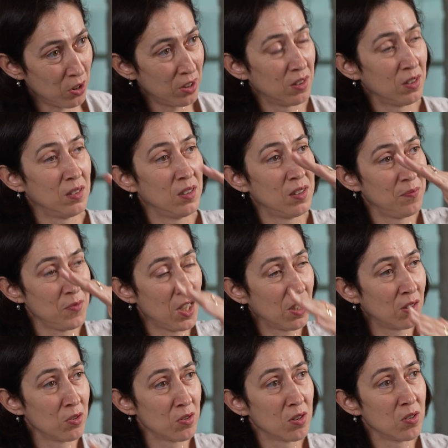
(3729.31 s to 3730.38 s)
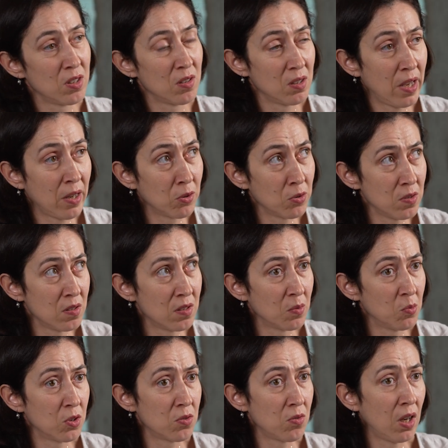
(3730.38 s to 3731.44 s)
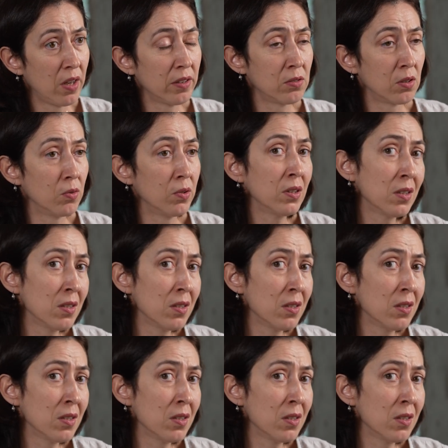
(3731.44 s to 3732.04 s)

where the ecosystem was really growing.